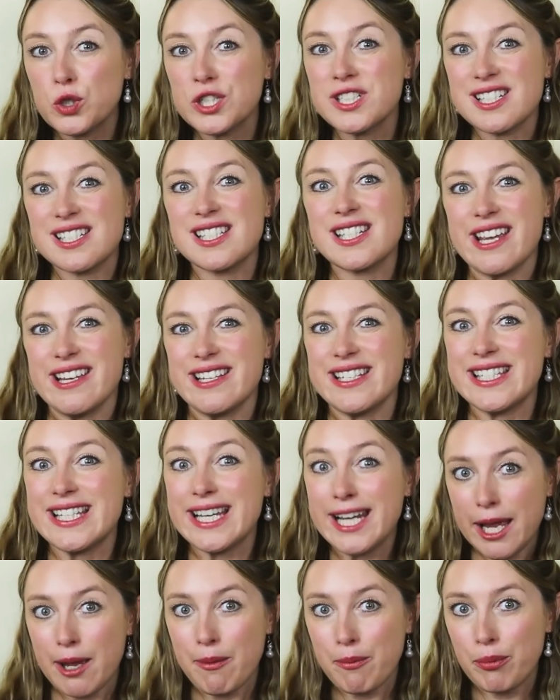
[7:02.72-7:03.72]
want to say
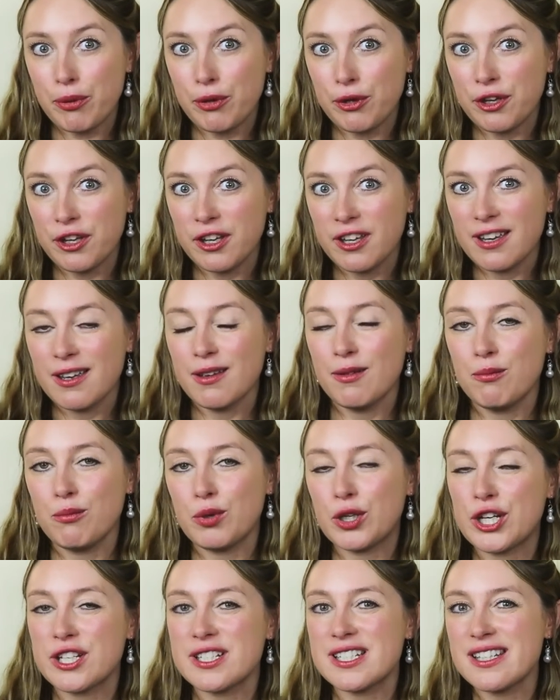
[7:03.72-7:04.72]
slip
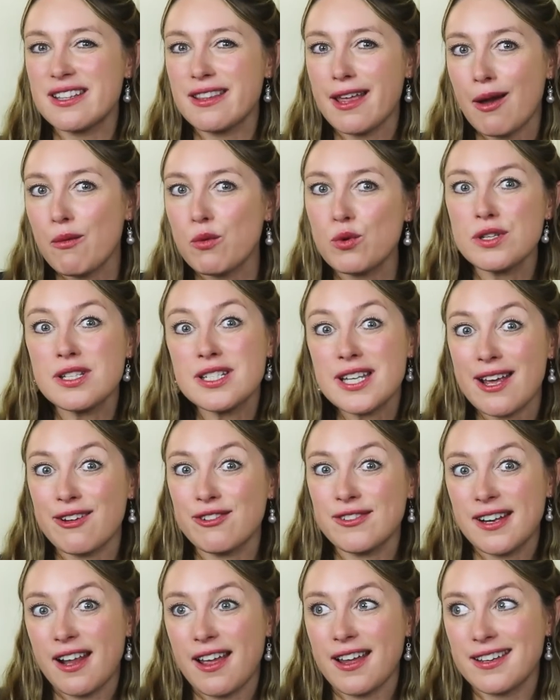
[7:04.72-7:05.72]
because that will
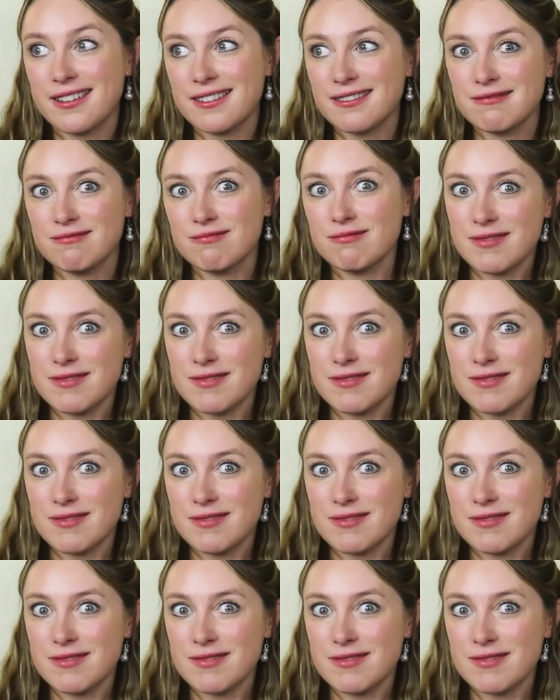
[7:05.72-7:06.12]
sound like